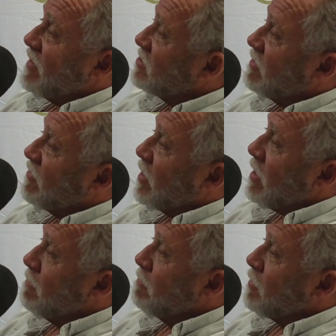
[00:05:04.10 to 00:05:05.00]
are free.
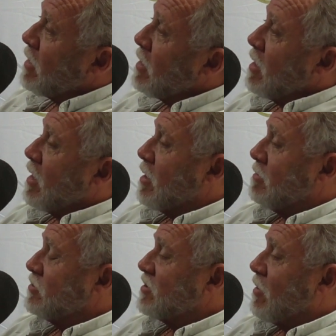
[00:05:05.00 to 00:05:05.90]

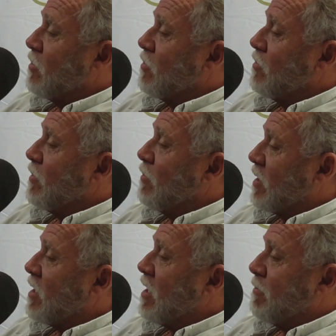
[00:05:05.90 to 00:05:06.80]
So we want
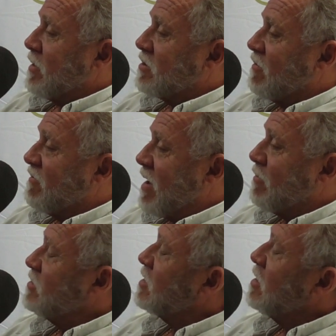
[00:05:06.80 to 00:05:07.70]
to keep it so
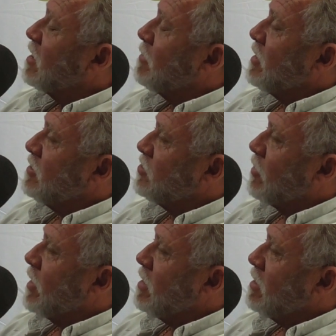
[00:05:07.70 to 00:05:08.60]
families can come and
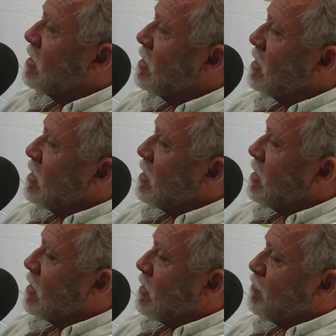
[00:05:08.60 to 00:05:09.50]
enjoy it.
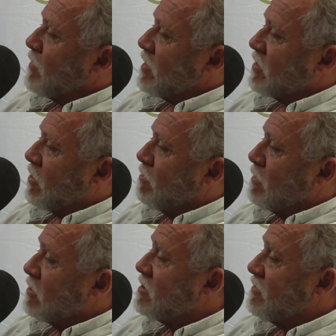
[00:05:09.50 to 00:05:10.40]
So
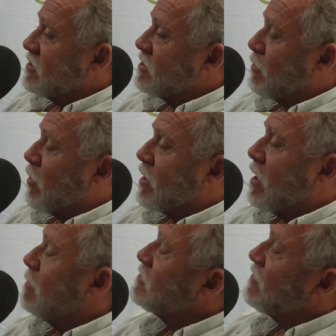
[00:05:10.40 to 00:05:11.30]
most of the support
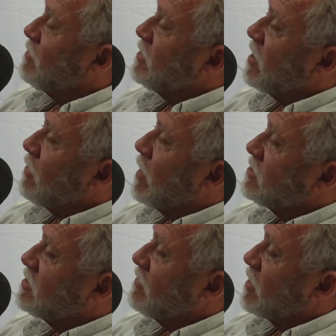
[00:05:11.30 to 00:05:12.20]
comes from the
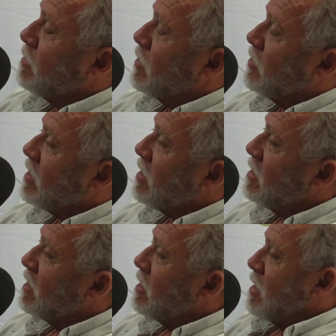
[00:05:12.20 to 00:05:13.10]
generosity of the community.
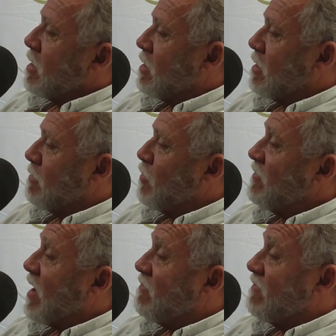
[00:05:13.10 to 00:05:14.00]
We've
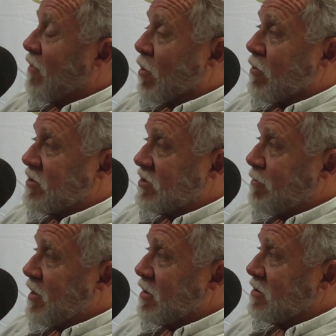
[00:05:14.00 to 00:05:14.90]
had 4
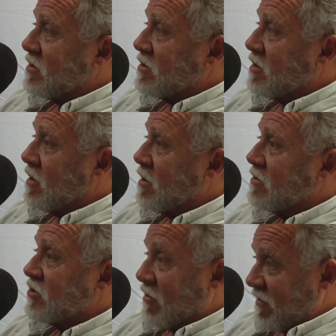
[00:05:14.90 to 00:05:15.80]
recipients
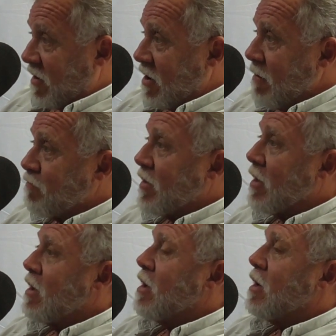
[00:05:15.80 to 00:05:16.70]
so far.
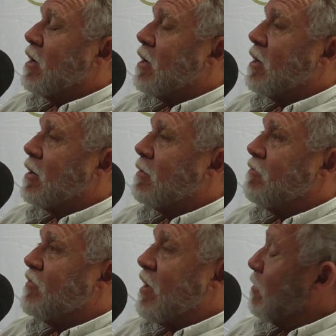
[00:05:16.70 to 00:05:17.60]

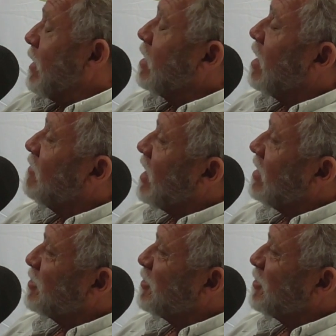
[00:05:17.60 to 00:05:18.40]
They remain confidential.